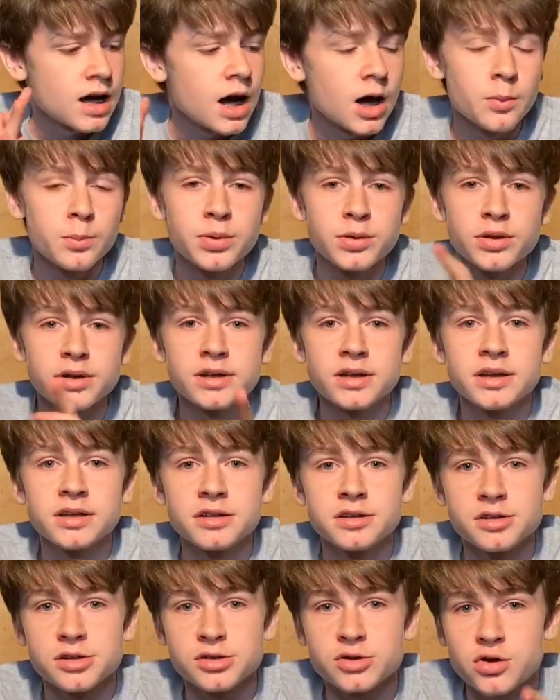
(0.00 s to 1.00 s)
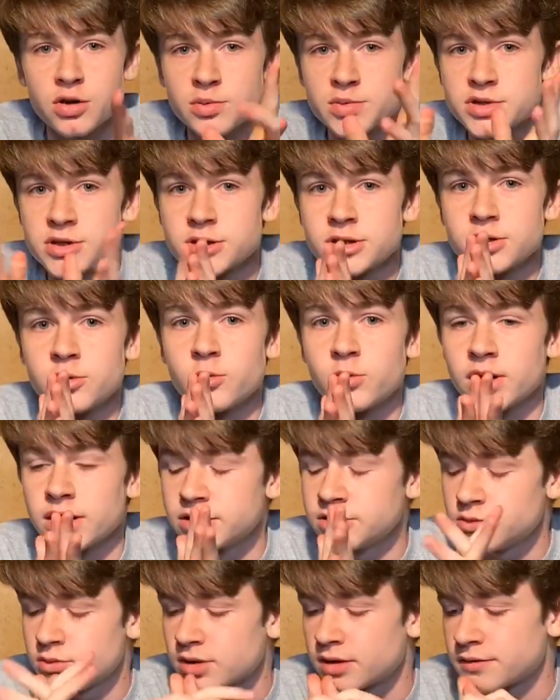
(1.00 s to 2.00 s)
I'll put in the description where
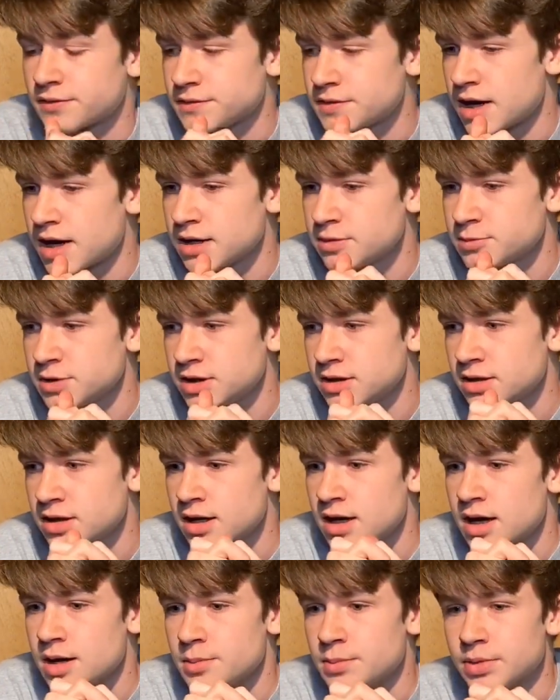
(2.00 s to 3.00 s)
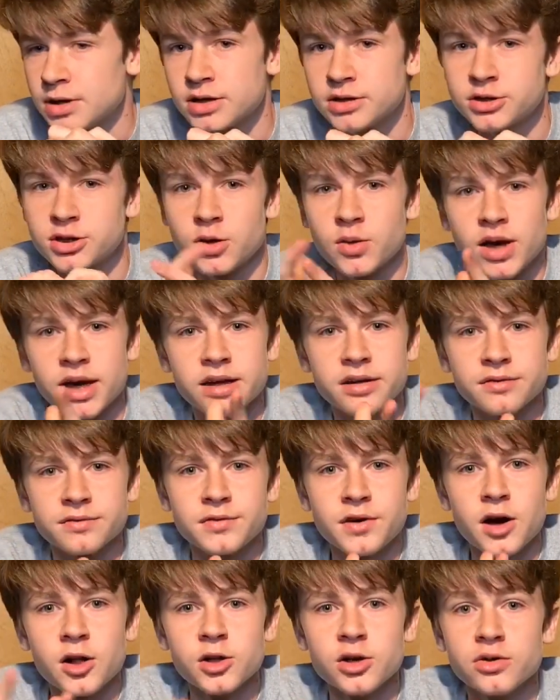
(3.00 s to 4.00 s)
you can find me, but go ahead and
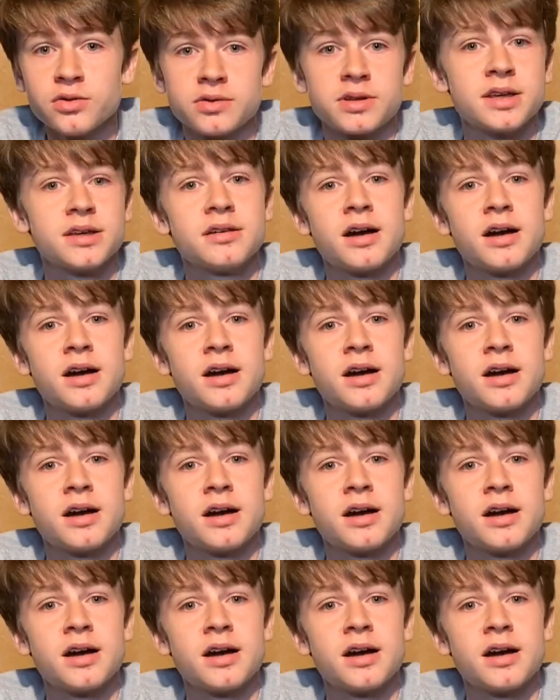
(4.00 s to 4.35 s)
follow.